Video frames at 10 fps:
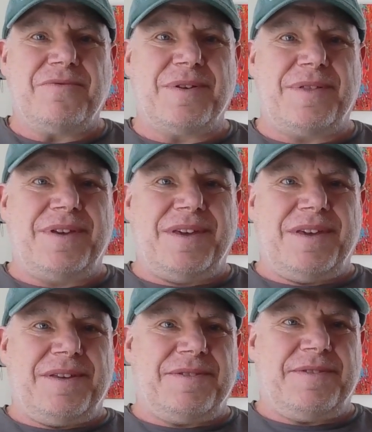with
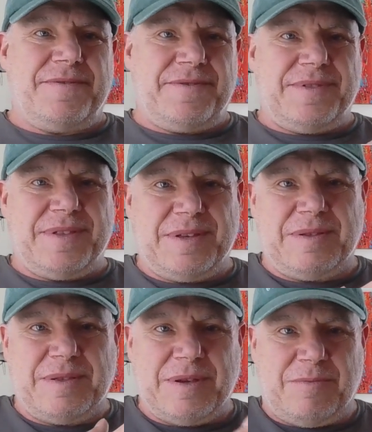
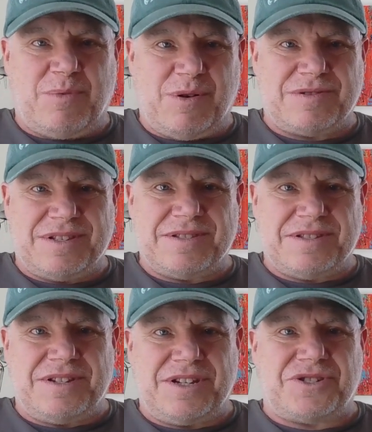the person's
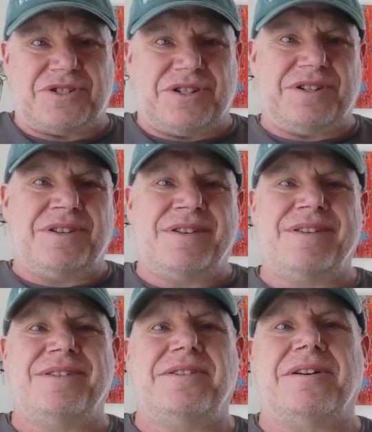addiction.
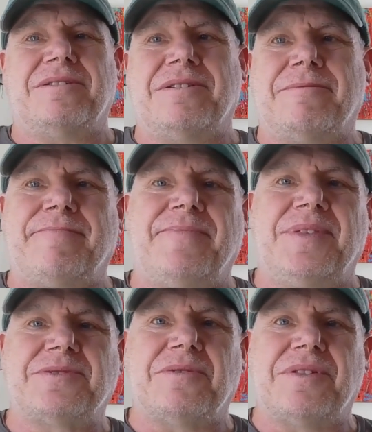Um,
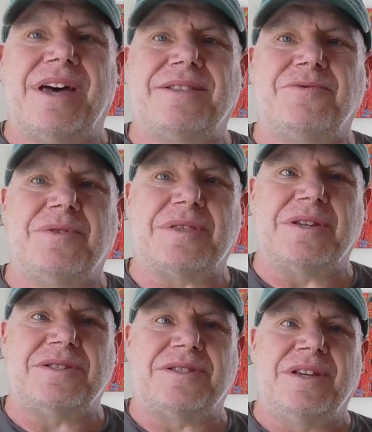so that's what
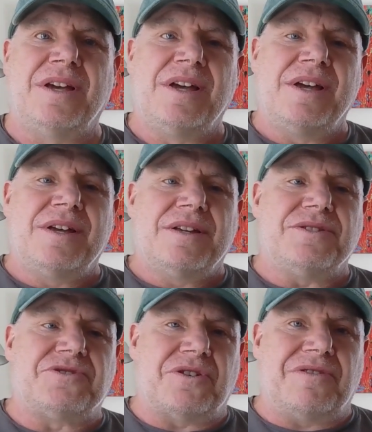this
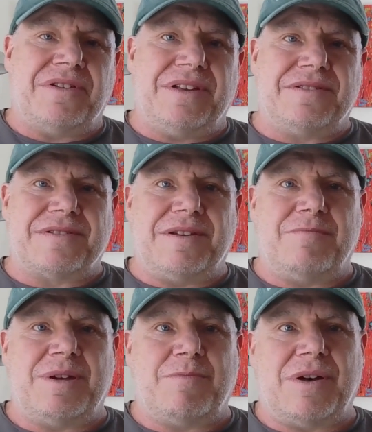journey is going to
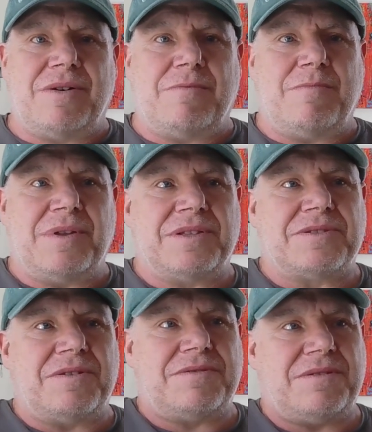be about but it's
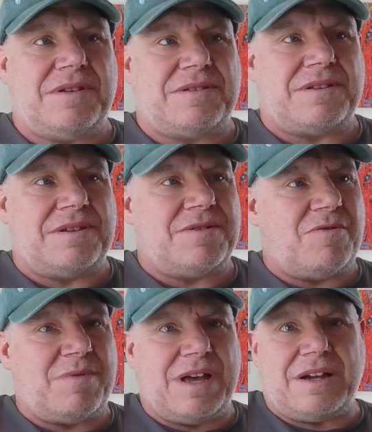also it's going to go
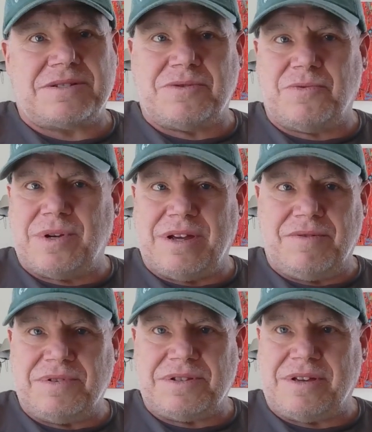back to when i
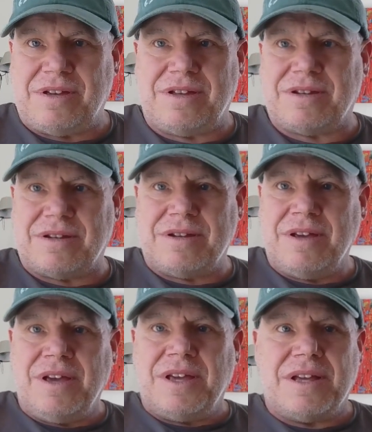was a kid and
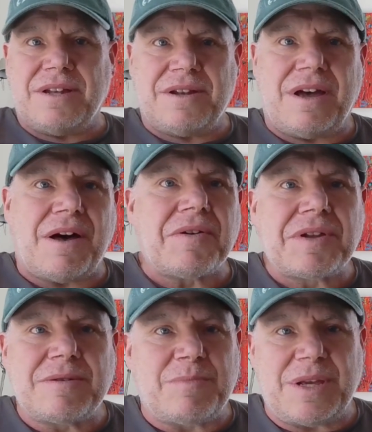and how
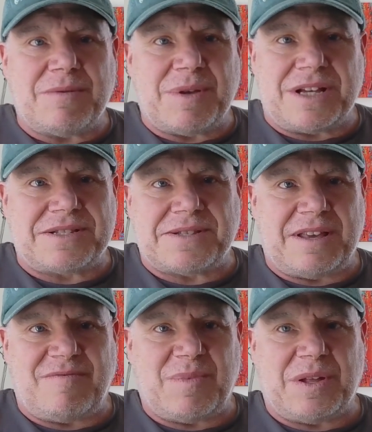did bmx
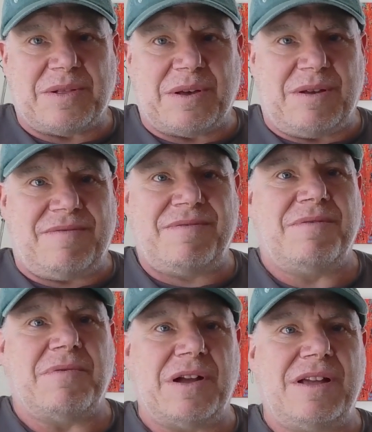save my life
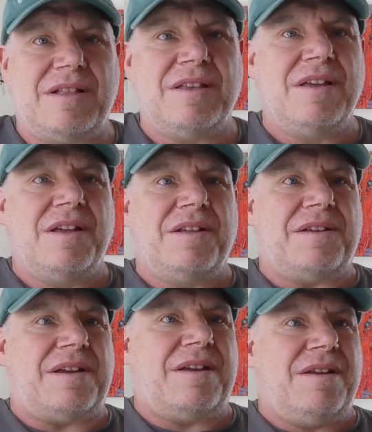right
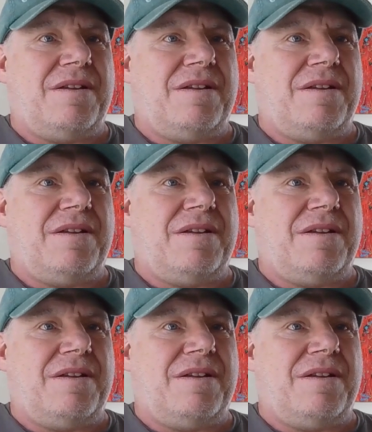like